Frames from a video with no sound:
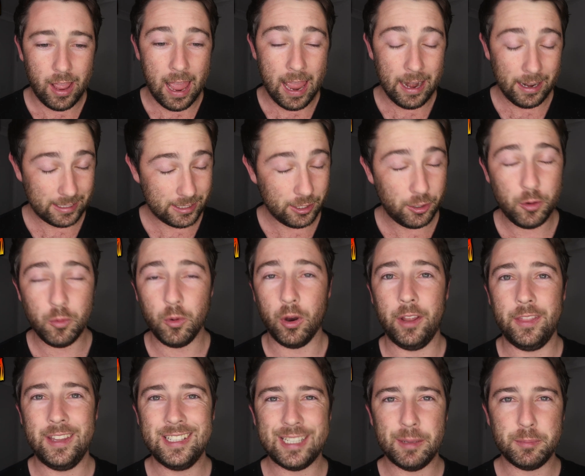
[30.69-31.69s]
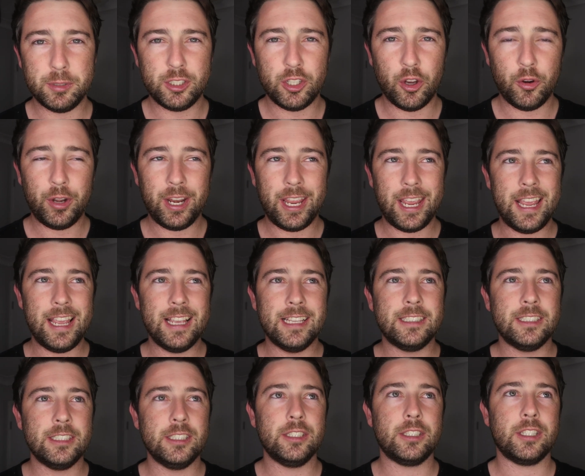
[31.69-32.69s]
And I tell you what, this episode
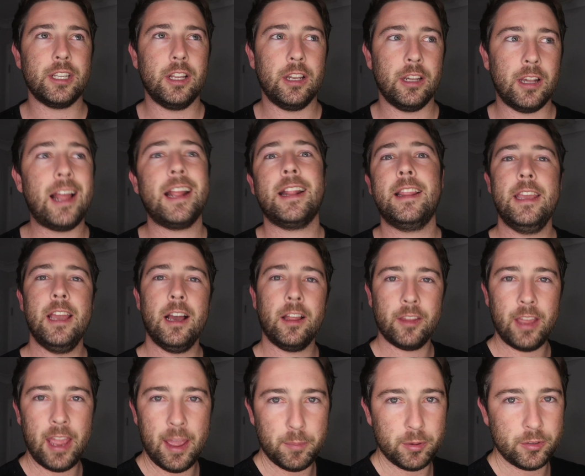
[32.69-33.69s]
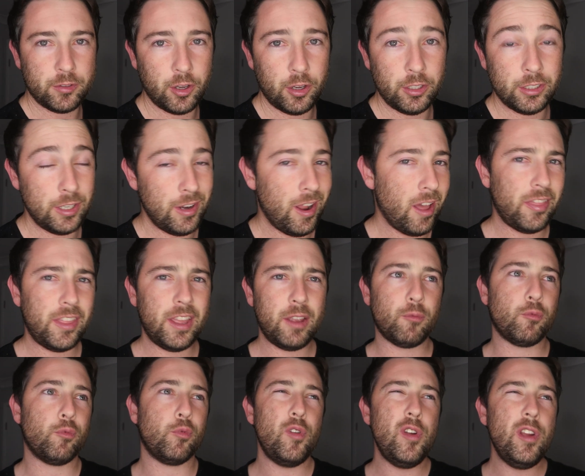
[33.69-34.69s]
isn't like the other episodes.
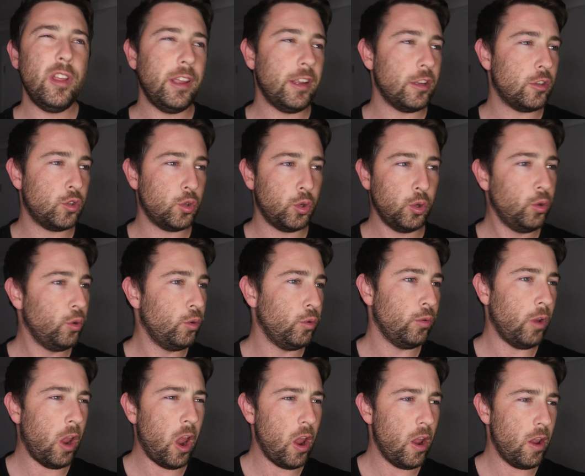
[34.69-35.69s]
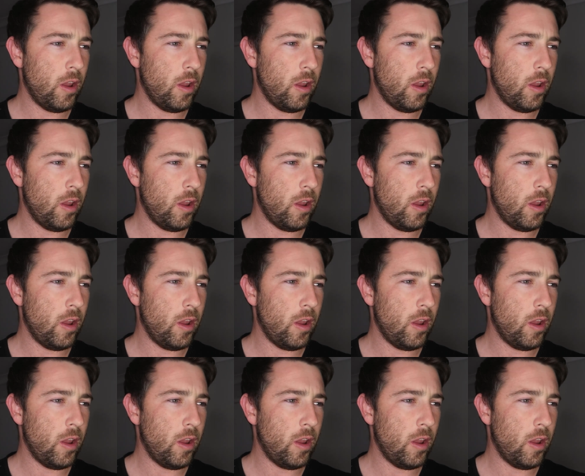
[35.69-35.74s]
Nothing really too